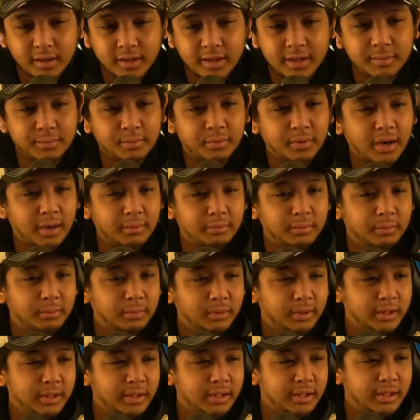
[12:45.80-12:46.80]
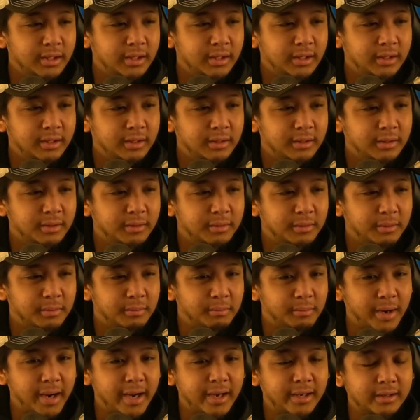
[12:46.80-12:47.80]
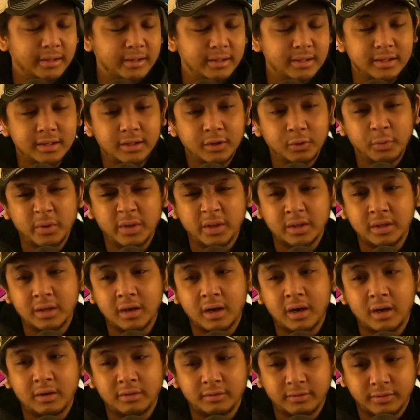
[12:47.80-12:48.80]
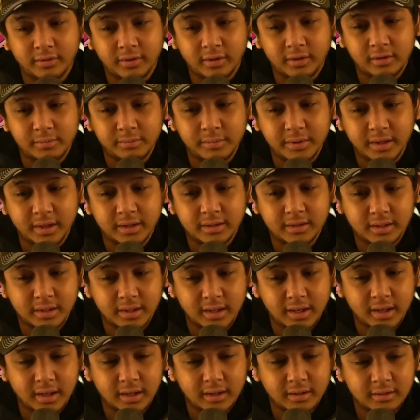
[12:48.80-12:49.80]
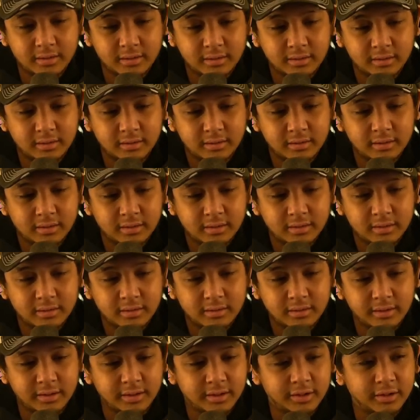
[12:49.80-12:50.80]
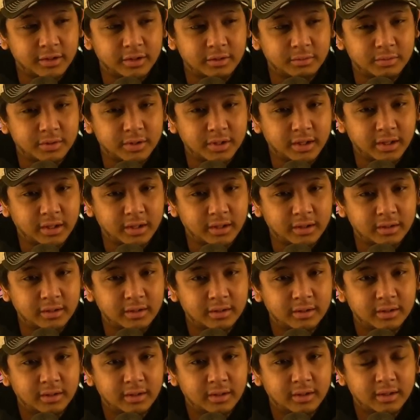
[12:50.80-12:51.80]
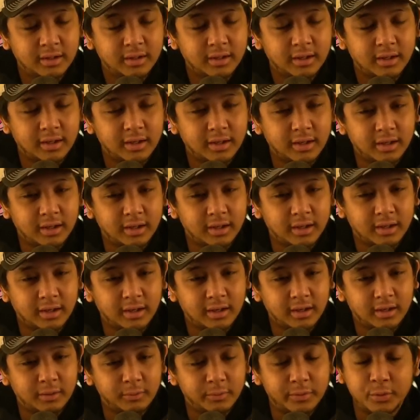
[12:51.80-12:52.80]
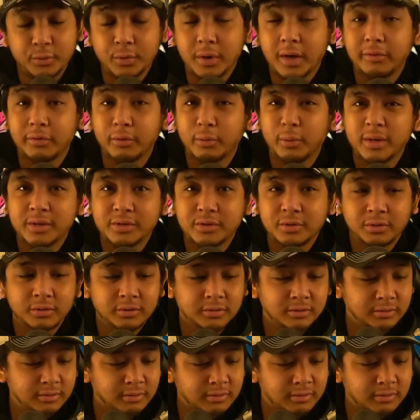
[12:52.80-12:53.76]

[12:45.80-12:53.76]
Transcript: he probably might deal with Gonfall because of that. You know what I'm saying? We do have the whistle.